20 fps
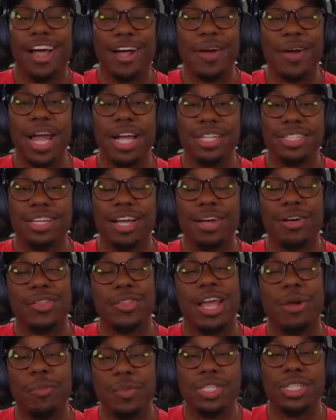All right. So
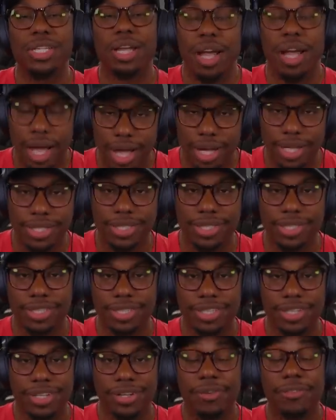that was Hunt.
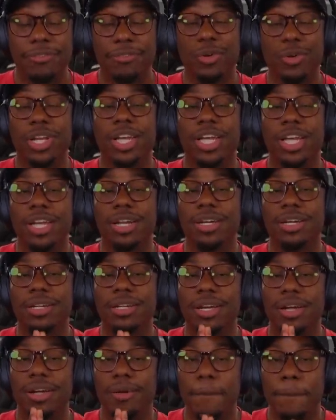
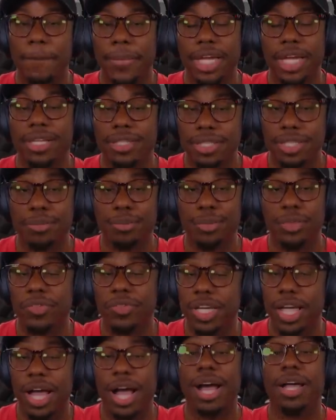Freaking amazing
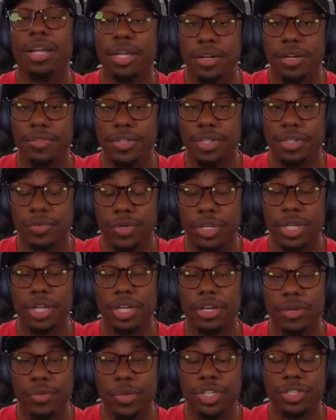movie. I loved it.
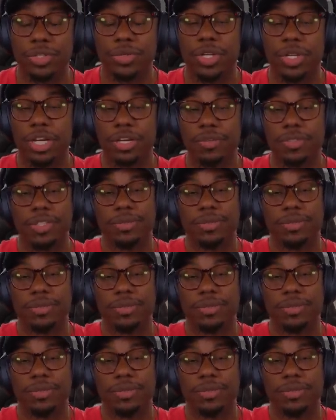Rakia, what did you think of